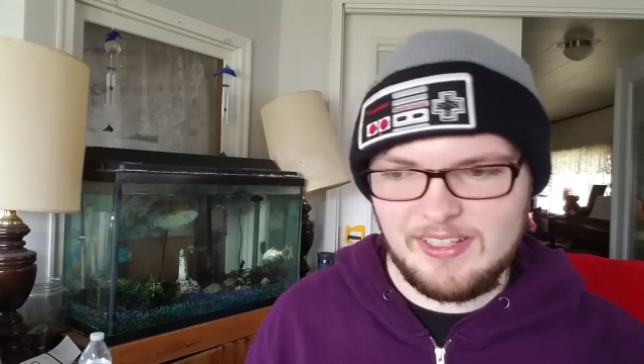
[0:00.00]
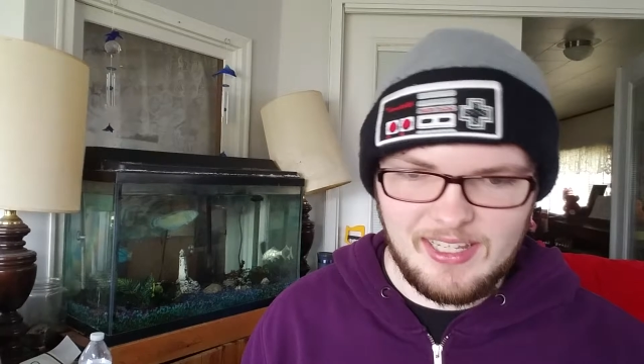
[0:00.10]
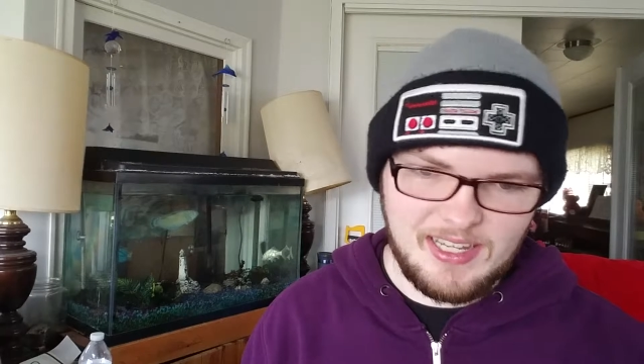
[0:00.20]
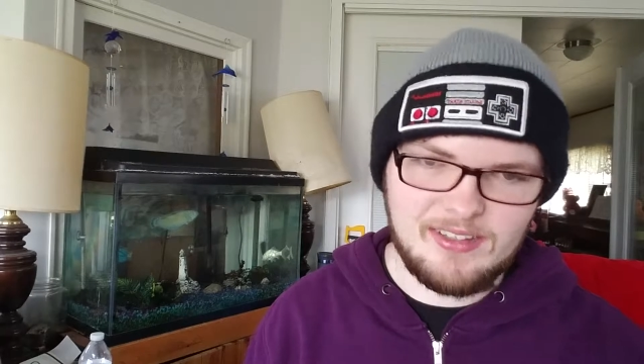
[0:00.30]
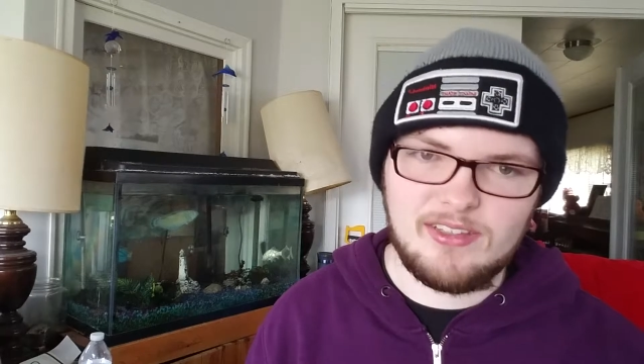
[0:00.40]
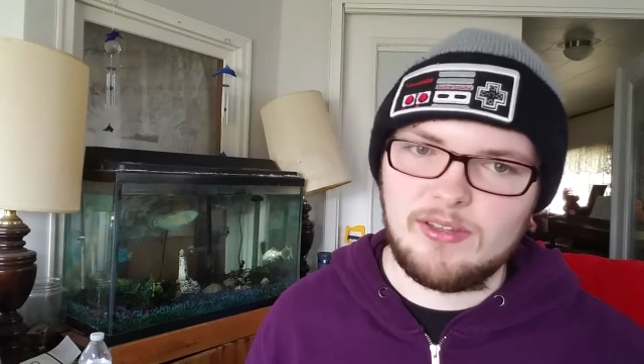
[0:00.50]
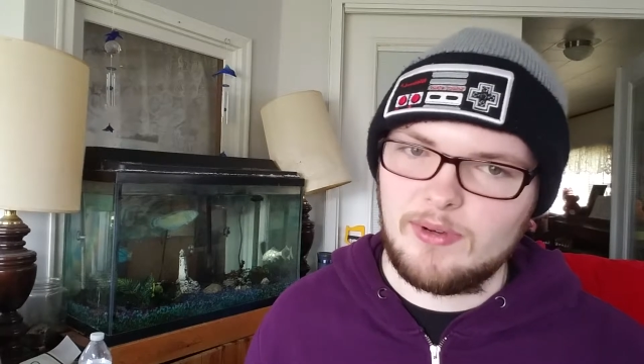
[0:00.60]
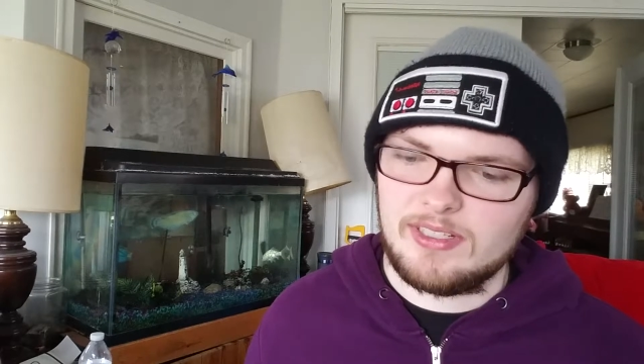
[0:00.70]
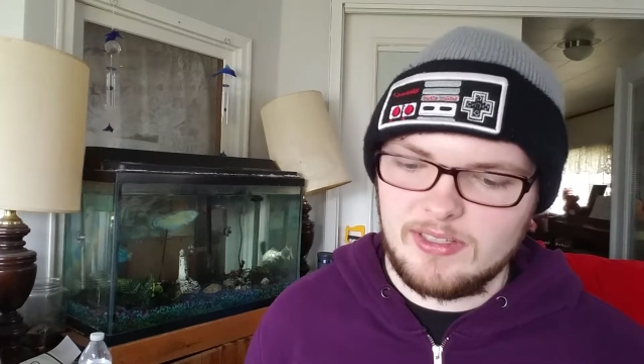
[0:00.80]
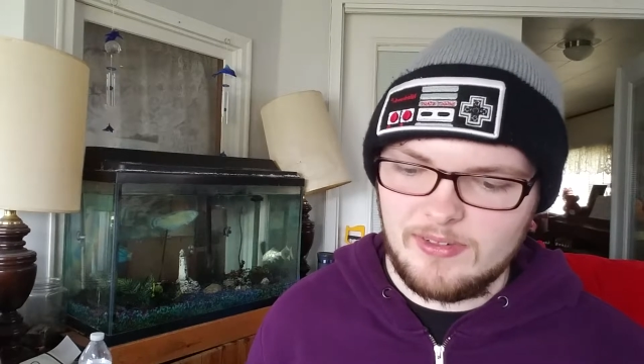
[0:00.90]
like the
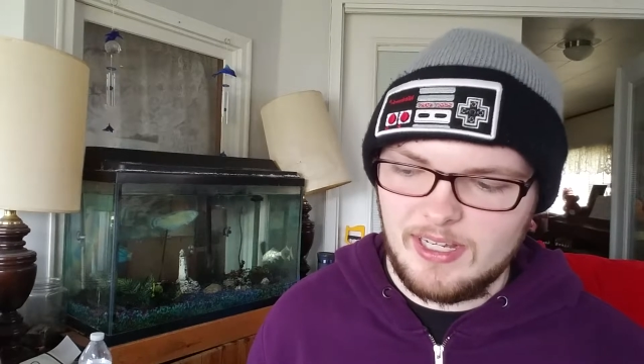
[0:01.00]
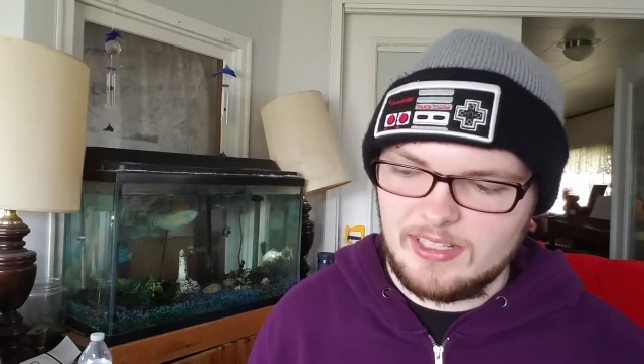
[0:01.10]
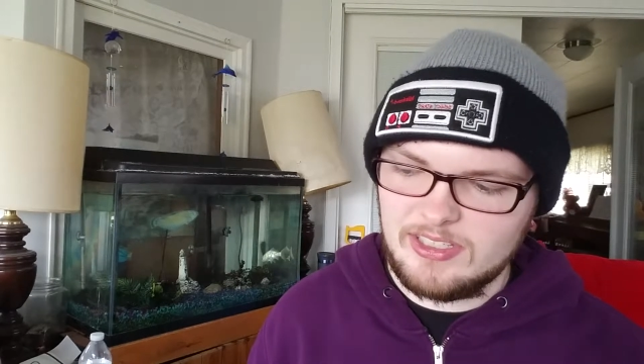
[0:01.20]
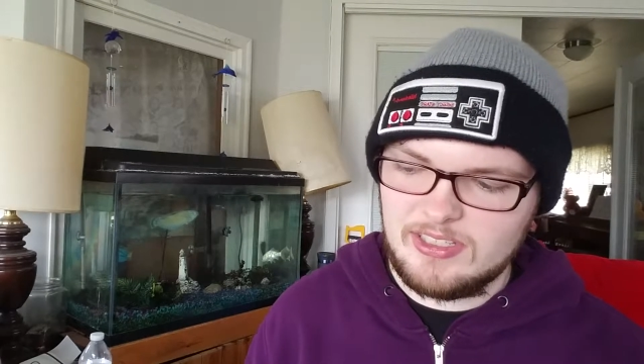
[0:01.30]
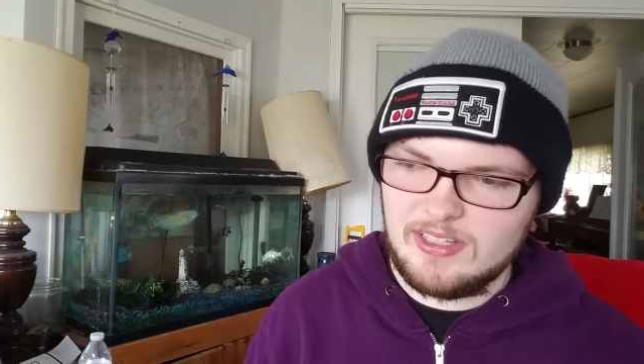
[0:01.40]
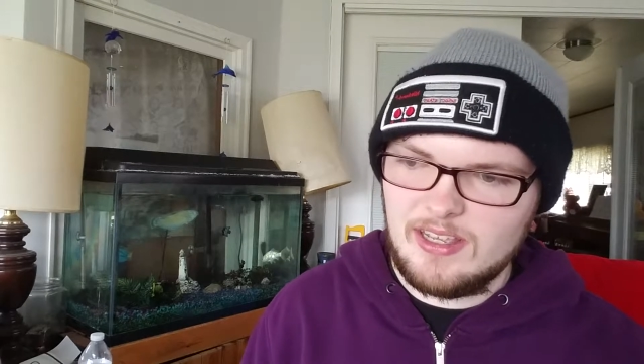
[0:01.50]
rest of us.